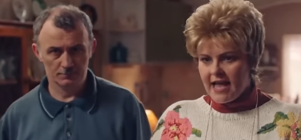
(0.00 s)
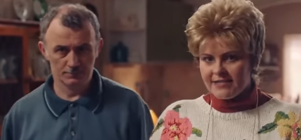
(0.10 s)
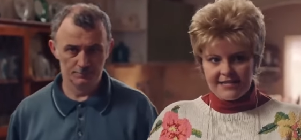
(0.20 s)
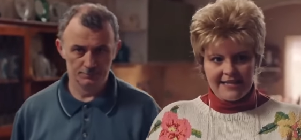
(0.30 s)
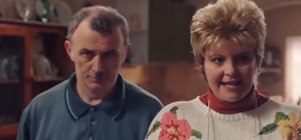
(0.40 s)

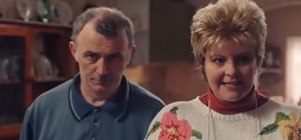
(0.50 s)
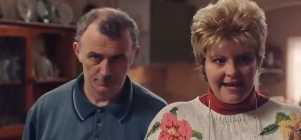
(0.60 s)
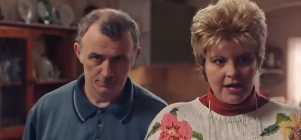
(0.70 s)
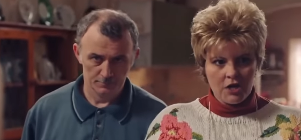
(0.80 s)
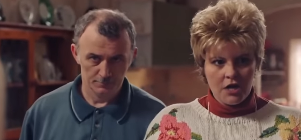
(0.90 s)
Speaker 1: lads, is that
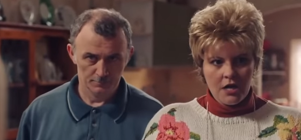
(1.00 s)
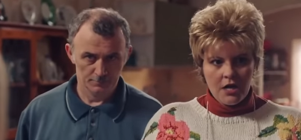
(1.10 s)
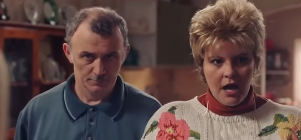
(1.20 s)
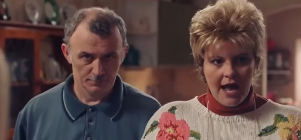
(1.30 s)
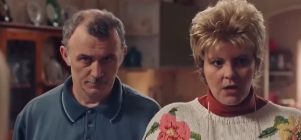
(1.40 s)
clear?
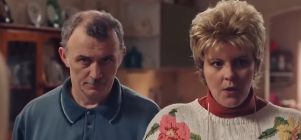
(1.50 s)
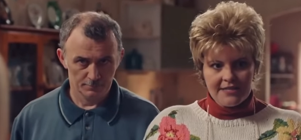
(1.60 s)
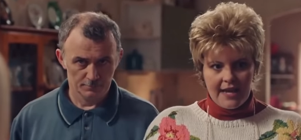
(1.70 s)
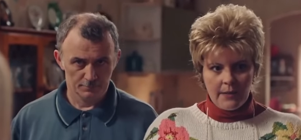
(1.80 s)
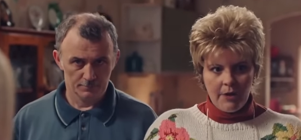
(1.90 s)
I don't
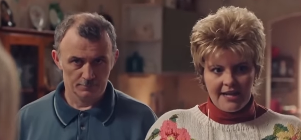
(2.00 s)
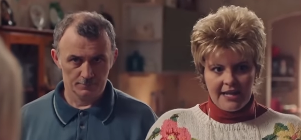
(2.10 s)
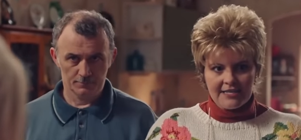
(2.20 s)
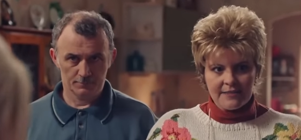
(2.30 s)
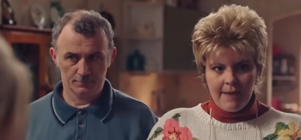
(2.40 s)
want anybody
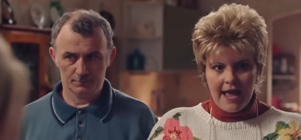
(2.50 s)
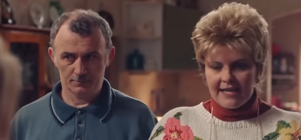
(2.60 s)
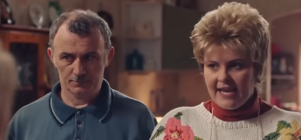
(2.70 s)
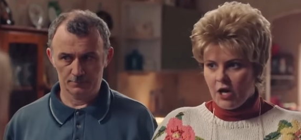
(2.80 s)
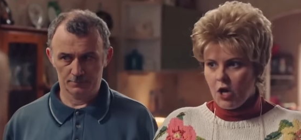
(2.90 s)
landing
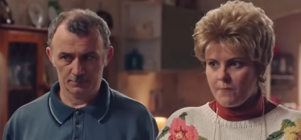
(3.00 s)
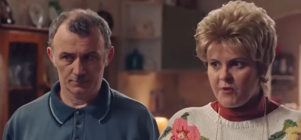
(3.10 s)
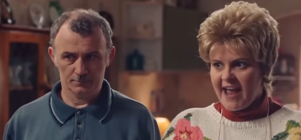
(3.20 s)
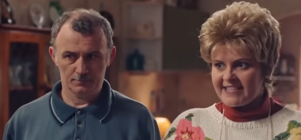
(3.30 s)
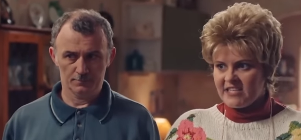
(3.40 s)
back here,
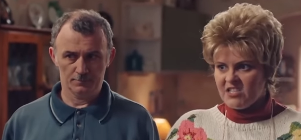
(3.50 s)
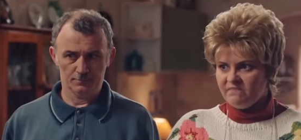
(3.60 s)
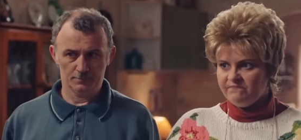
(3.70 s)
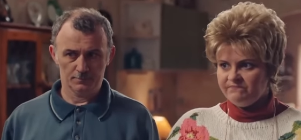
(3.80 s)
pregnant.